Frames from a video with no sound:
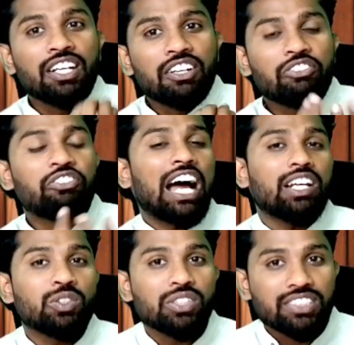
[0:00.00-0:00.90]

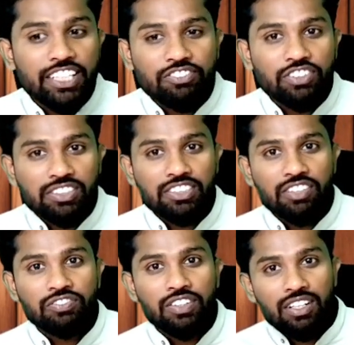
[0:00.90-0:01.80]
value is there for
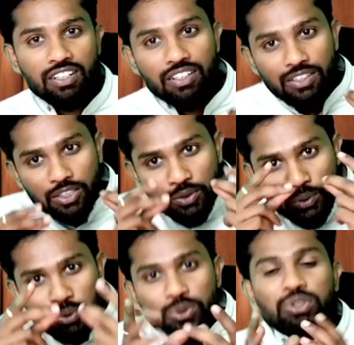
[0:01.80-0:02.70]
CFR,
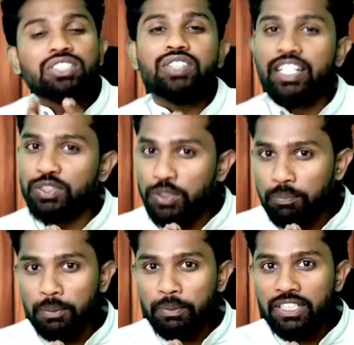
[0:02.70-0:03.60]
you should start your
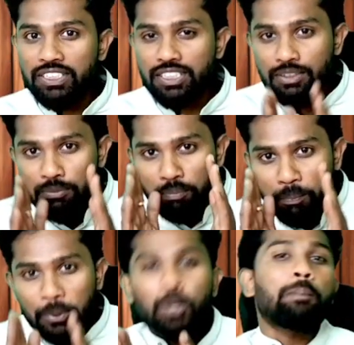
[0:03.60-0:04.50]
preparation
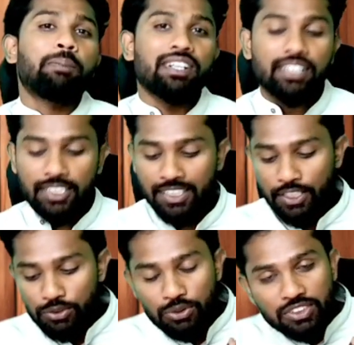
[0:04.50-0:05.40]
properly.
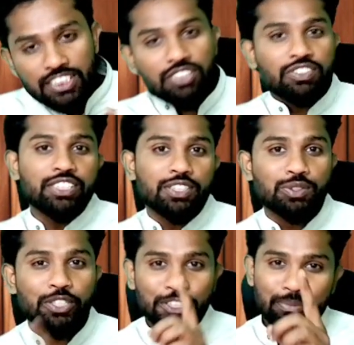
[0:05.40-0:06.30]
So this video is
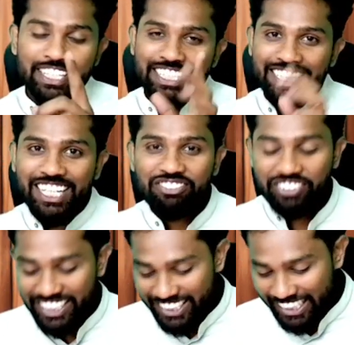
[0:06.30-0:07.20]
going to be
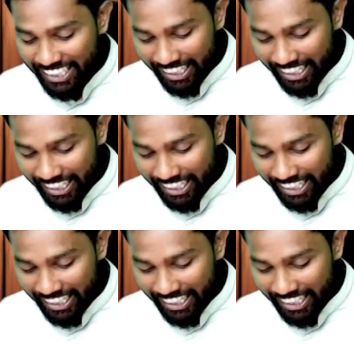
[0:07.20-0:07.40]
definitely